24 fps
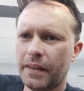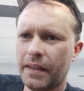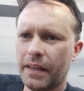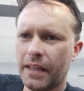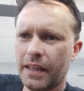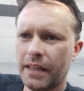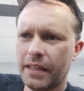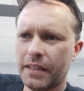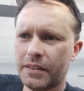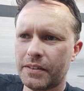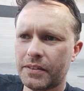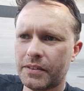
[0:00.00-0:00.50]

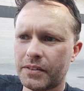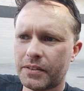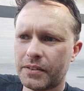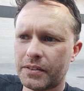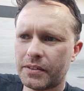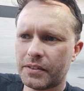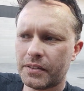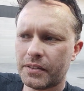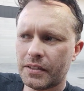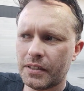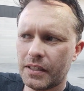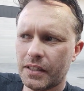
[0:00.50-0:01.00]
and
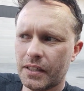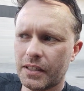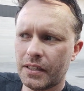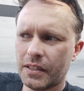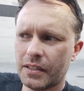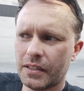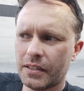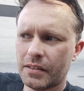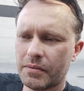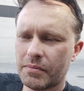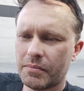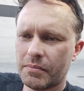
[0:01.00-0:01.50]

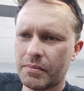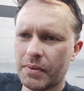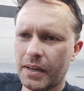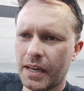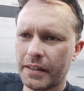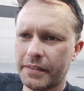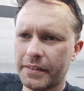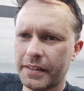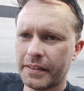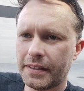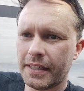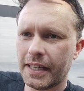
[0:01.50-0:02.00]

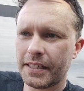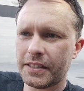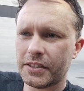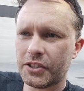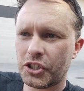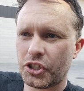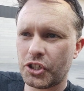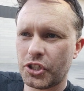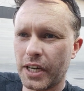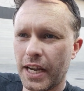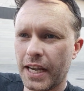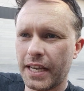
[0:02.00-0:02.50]
I think that
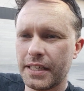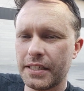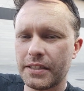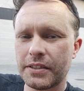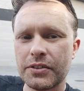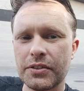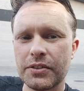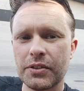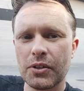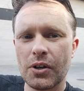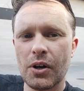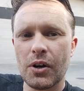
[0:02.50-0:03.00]
has
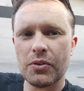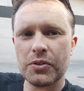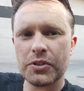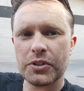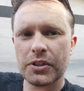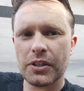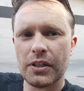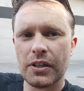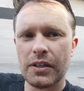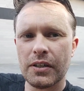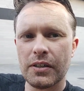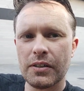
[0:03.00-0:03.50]
changed the
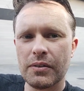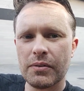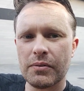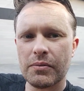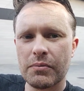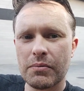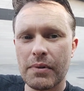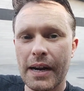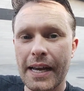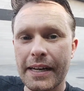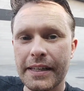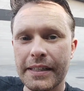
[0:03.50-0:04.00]
culture
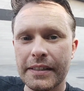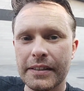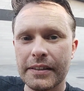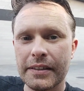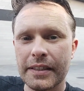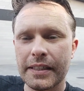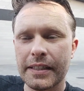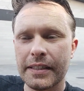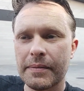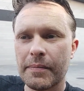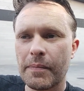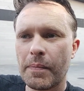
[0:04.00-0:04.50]

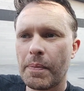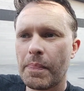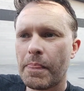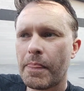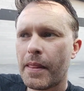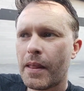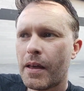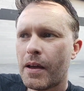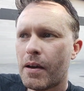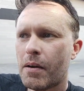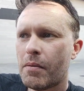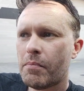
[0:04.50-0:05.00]
radically.
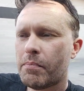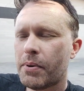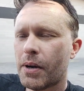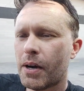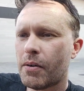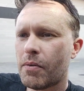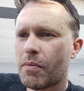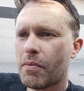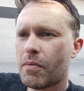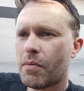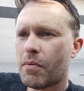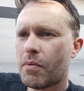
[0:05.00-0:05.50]

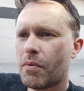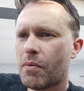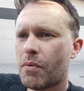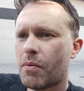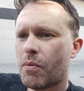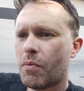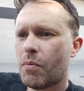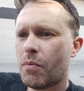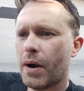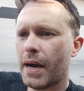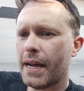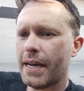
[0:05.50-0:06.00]
But
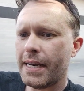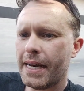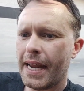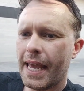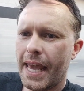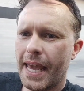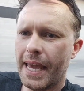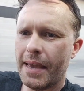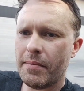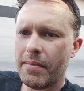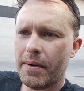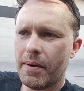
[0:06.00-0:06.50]

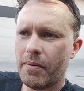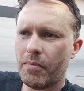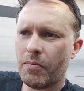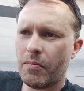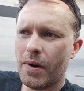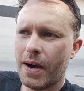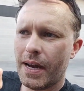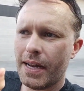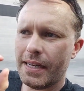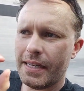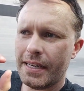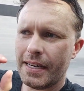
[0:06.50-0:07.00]

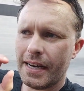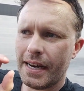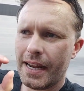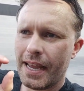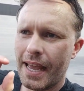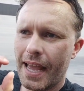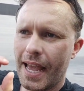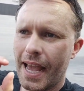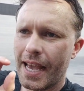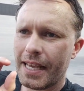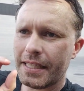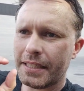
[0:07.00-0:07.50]
one
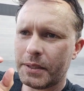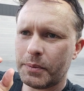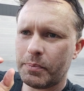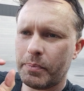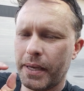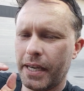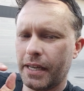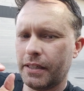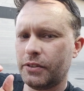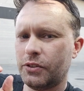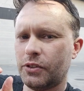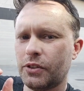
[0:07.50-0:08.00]

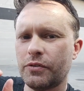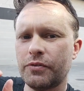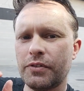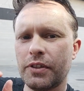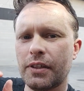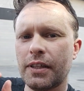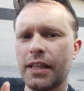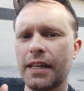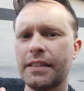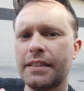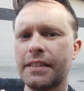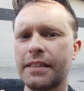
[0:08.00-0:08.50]
aspect of the
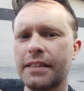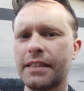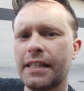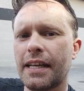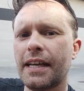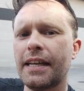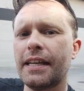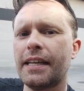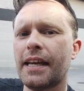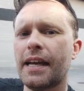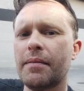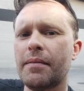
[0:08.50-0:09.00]
London
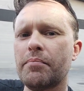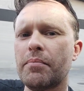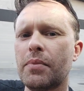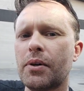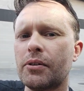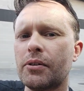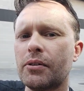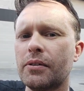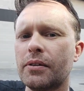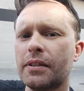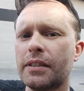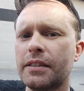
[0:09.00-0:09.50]
Daygame
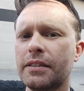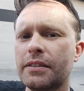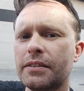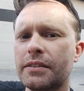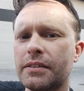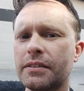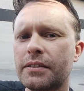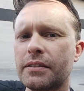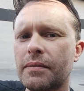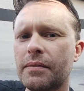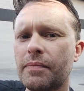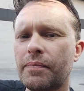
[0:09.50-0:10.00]
model
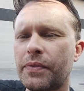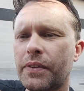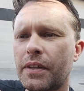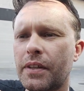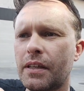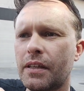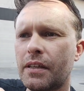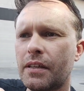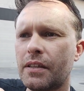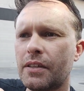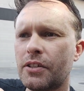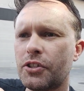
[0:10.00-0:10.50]
is
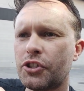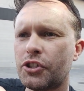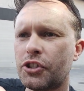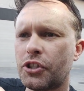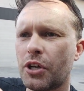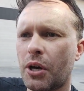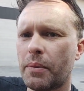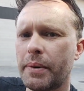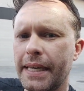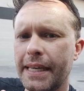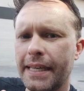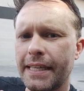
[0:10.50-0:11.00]

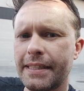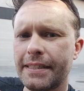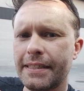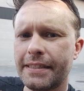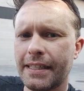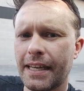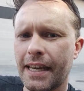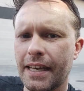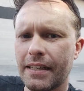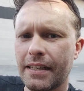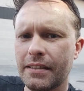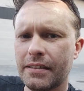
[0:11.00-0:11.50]
showing
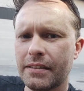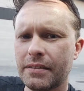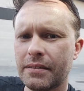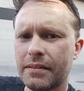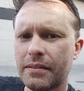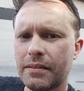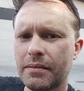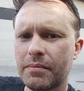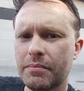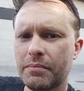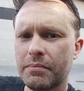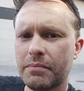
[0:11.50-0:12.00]
intent,
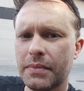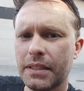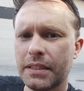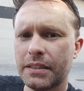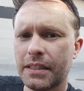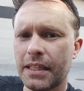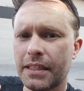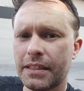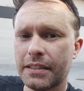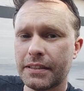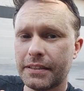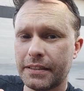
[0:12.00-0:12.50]

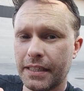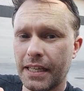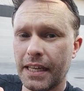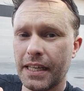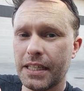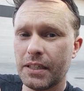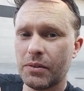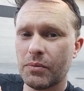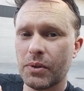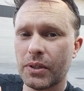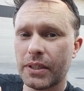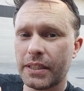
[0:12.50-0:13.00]

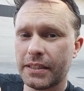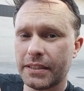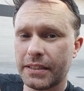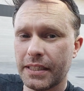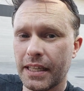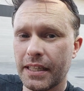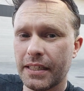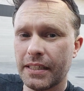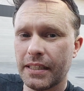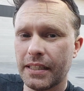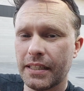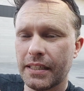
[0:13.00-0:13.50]
misunderstanding what
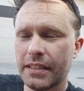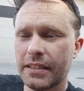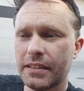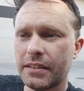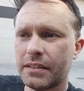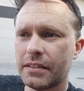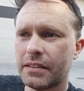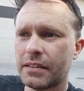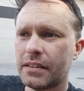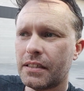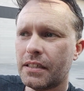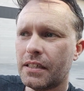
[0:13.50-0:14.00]
intent
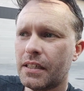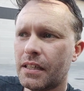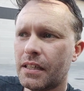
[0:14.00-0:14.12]
is,